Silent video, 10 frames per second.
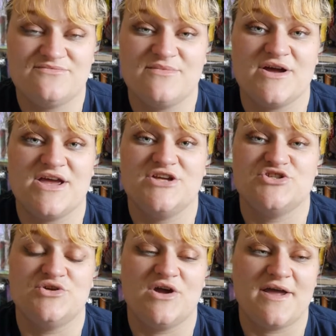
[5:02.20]
of my
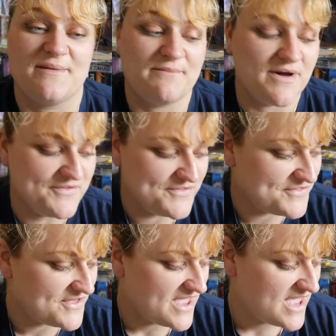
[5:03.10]
July
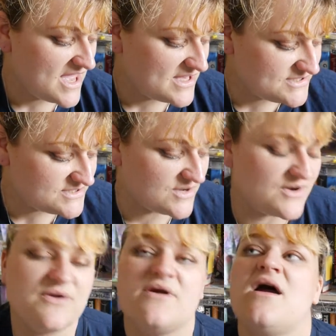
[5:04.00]
month
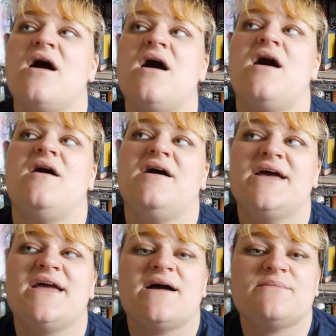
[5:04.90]
so
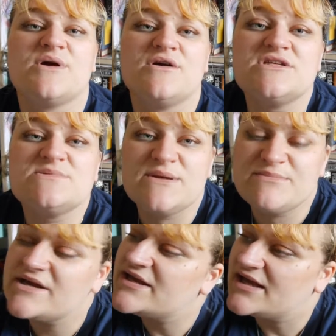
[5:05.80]
I am going to be
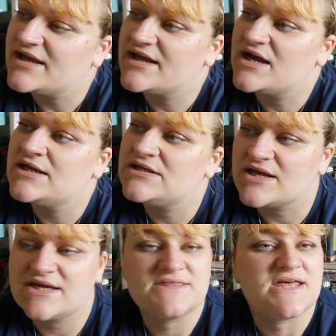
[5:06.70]
picking
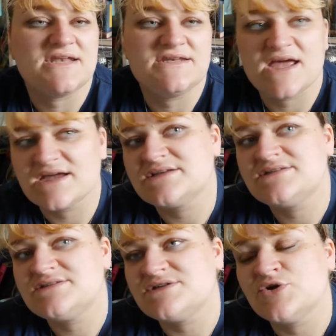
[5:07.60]
like their
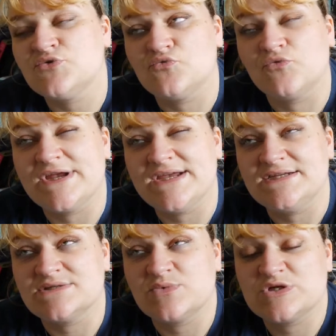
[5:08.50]
next
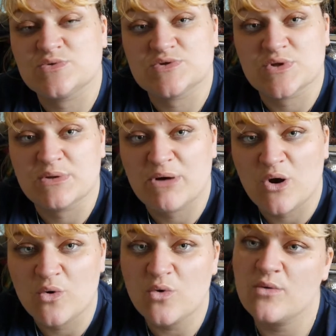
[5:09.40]
read which was on the
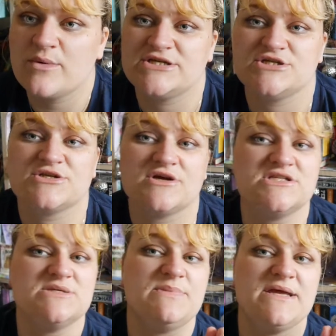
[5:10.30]
poll which is going to